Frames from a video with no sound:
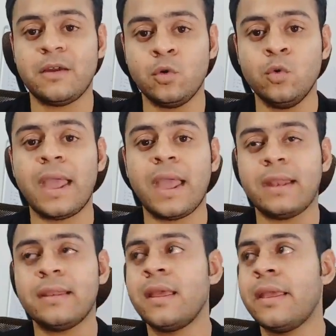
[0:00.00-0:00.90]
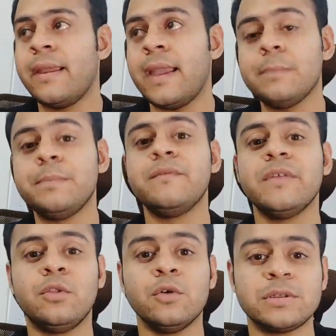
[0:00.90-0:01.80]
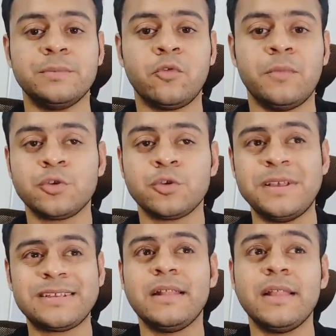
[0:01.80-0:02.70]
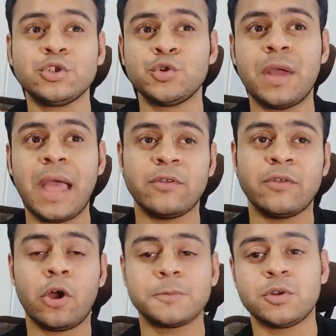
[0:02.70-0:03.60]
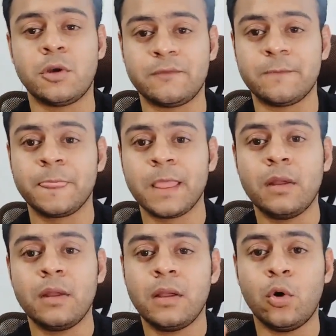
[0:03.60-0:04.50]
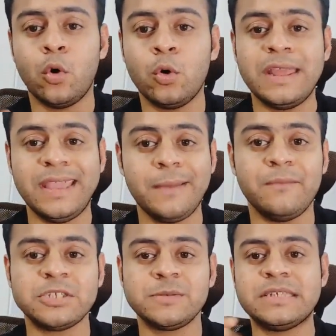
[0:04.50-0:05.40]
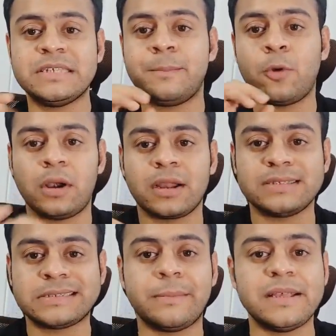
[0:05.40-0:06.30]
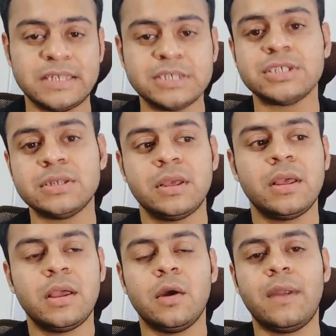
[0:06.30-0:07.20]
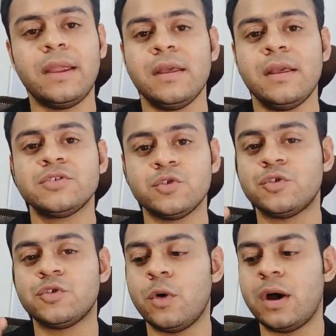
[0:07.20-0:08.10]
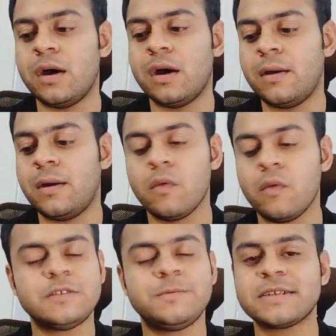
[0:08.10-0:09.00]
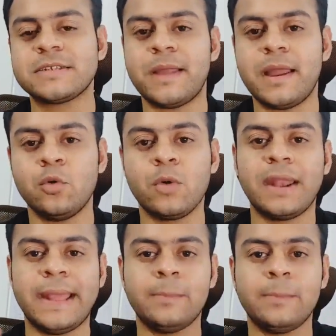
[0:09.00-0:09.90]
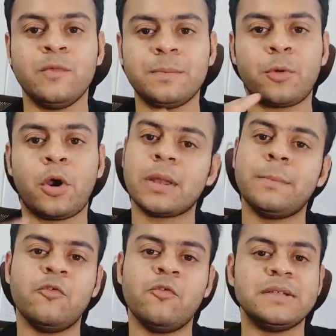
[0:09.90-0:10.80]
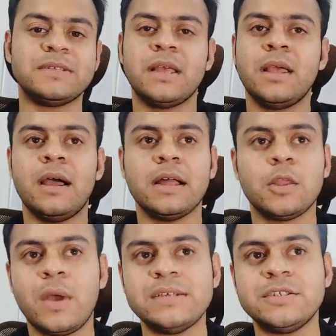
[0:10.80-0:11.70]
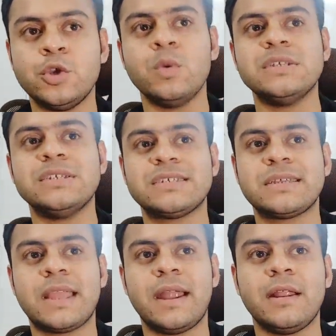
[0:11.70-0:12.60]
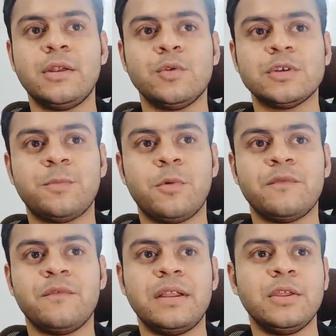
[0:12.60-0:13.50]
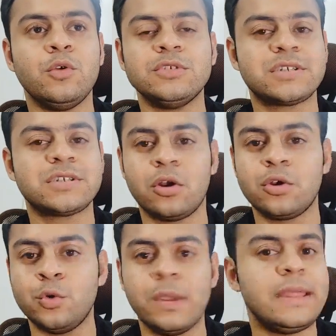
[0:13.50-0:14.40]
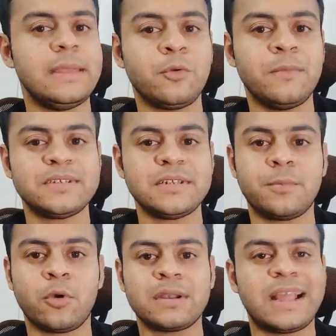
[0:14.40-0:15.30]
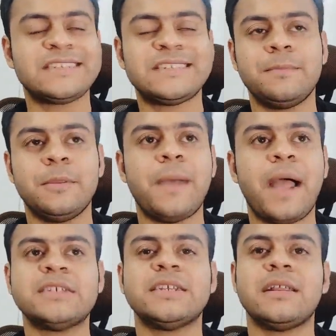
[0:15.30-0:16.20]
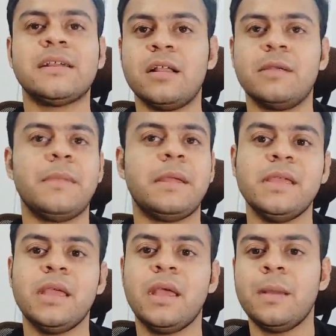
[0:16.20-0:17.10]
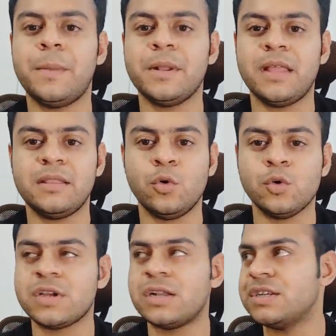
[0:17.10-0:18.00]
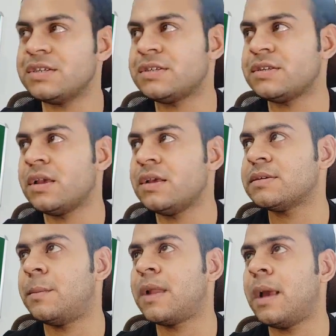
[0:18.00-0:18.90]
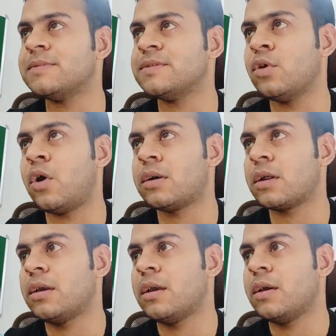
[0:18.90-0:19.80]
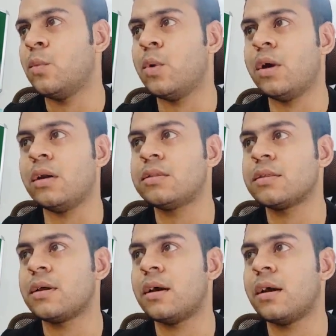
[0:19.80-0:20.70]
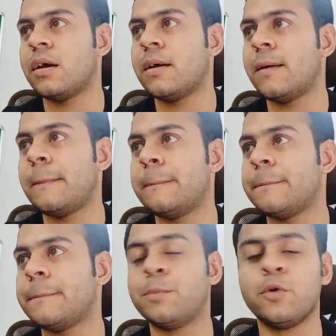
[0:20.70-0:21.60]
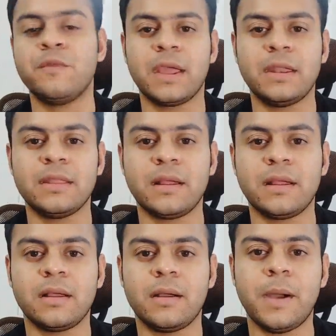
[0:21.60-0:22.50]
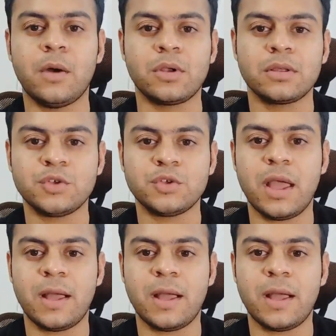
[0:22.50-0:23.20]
who can help me with those improvements. So basically they should have an option of ODM, which means product customization. All right. So always pick a supplier who can help you with product improvements. Otherwise, you will just get into a spot where you just cannot do any improvements in the product except the packaging and color maybe. But then those are just sometimes not worth improving anything about. So yeah,